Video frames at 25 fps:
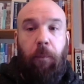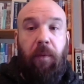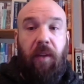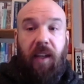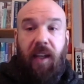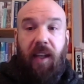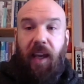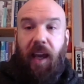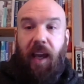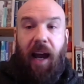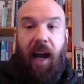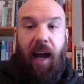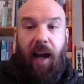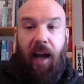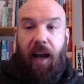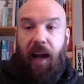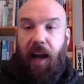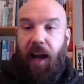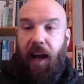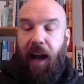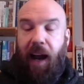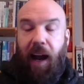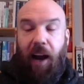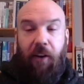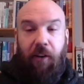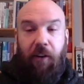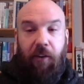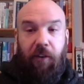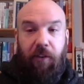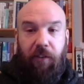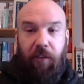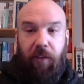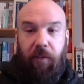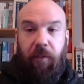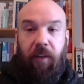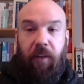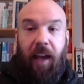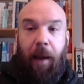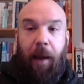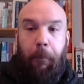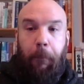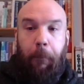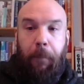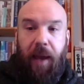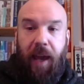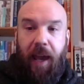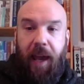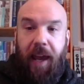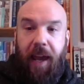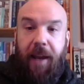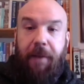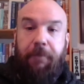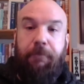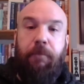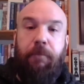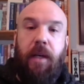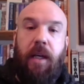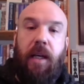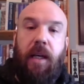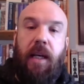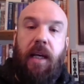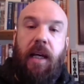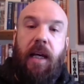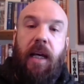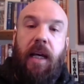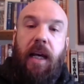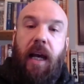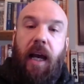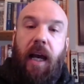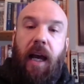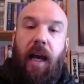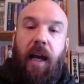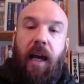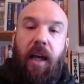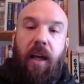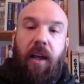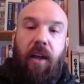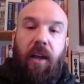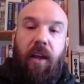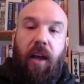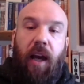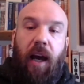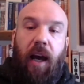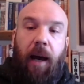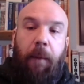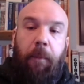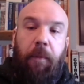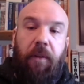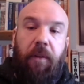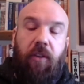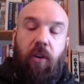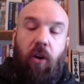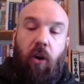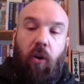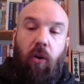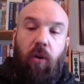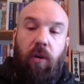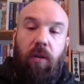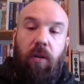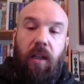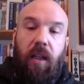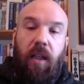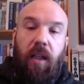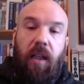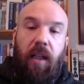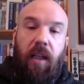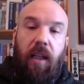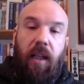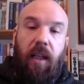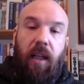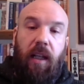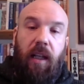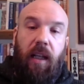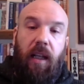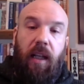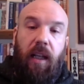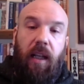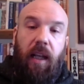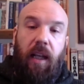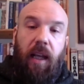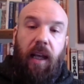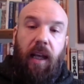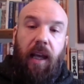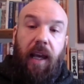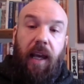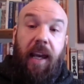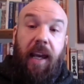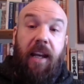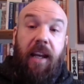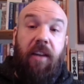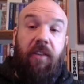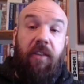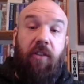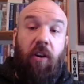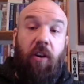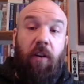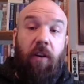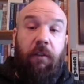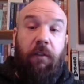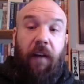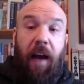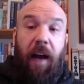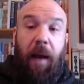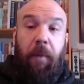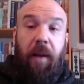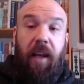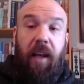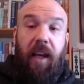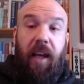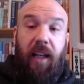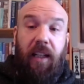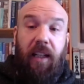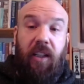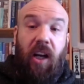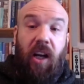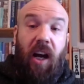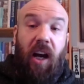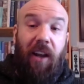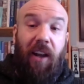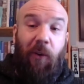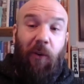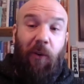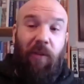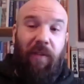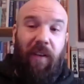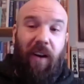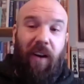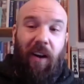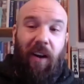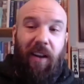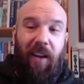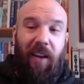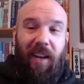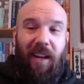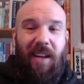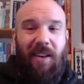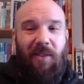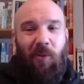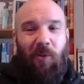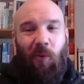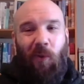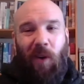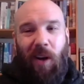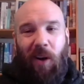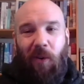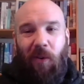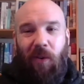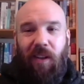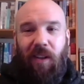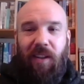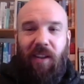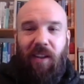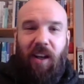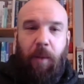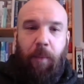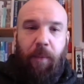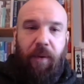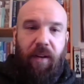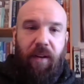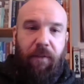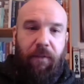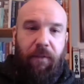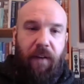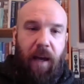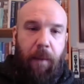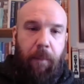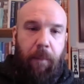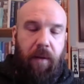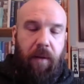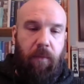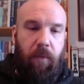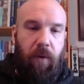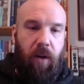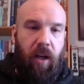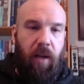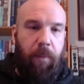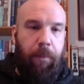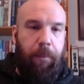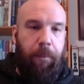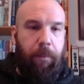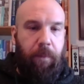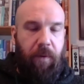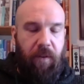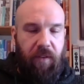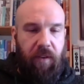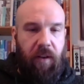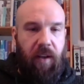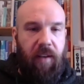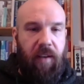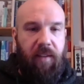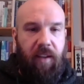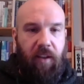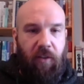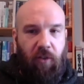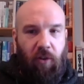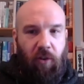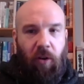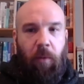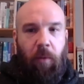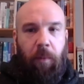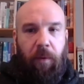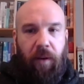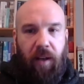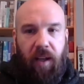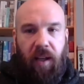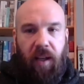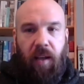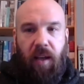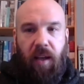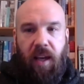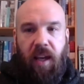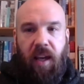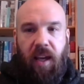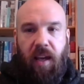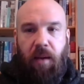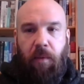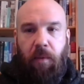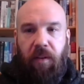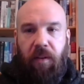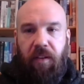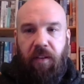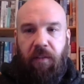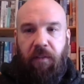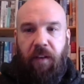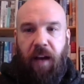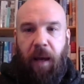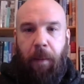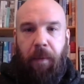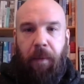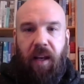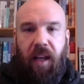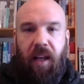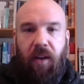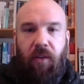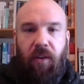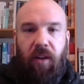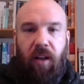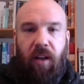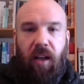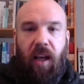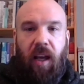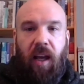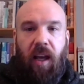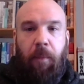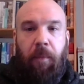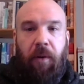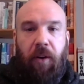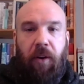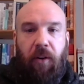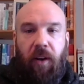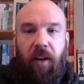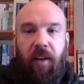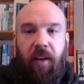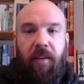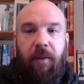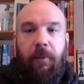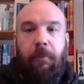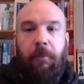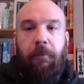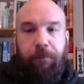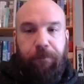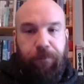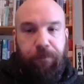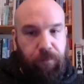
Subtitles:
up to the ardors of campaign. So he and his young family had gone out of Ireland in and around the time of the famine. We're not precisely sure, but he was a famine era immigrant.